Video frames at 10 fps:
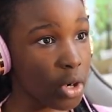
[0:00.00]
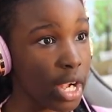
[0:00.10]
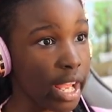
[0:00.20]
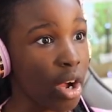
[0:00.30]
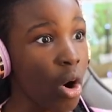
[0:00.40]

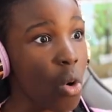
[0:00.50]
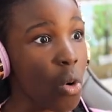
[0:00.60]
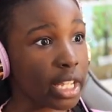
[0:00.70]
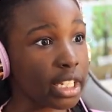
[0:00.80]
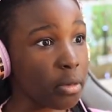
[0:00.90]
Okay. Oh,
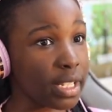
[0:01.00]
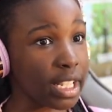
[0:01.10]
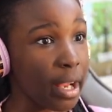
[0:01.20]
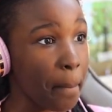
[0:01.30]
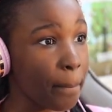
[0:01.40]
I think we did
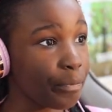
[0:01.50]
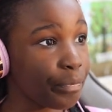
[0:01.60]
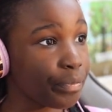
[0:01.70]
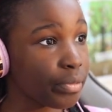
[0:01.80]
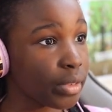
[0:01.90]
it.
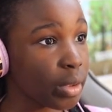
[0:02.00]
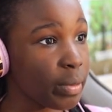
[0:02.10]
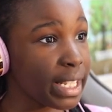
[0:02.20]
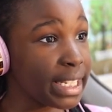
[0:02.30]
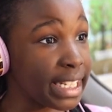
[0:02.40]

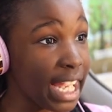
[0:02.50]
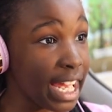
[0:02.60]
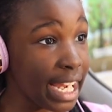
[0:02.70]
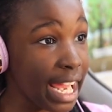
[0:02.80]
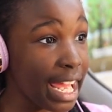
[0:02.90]
We did
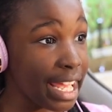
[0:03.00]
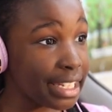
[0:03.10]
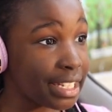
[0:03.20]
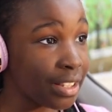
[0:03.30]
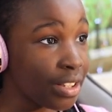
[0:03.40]

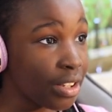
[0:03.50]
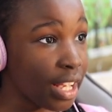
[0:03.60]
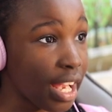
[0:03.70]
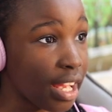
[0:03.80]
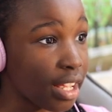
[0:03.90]
it.
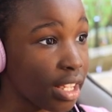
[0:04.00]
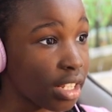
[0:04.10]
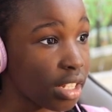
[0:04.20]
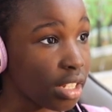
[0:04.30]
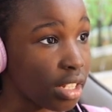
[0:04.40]
Okay.
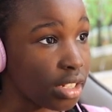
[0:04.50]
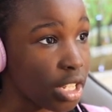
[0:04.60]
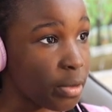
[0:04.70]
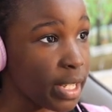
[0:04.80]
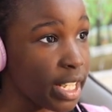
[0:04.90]

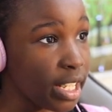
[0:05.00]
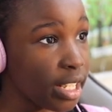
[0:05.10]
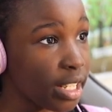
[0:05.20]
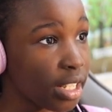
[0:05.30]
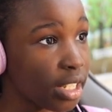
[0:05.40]
Did we?
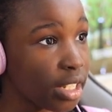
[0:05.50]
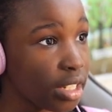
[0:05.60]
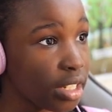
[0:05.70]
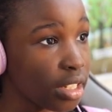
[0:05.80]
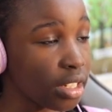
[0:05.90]

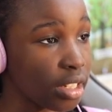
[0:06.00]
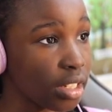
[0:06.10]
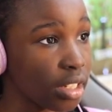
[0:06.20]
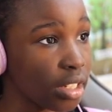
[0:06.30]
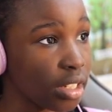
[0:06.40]
Hmm.
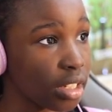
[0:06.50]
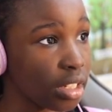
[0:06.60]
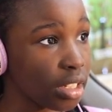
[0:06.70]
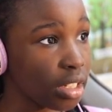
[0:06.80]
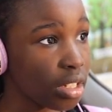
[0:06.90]

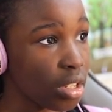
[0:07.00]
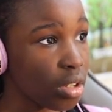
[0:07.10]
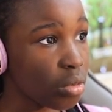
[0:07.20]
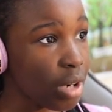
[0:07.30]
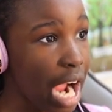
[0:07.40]

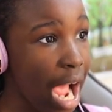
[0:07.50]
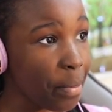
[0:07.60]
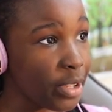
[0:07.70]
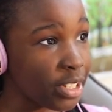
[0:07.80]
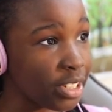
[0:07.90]
What
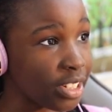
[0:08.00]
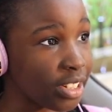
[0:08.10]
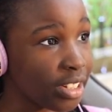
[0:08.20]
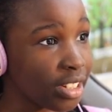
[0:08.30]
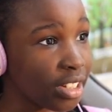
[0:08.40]
happened?
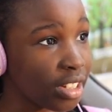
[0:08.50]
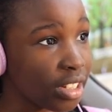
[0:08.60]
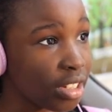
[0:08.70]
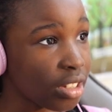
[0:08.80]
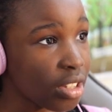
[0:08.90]

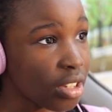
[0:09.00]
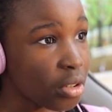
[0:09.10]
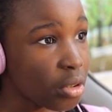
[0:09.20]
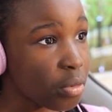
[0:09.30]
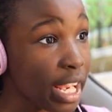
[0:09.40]

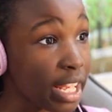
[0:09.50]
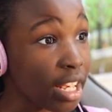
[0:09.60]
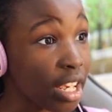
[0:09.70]
Wait.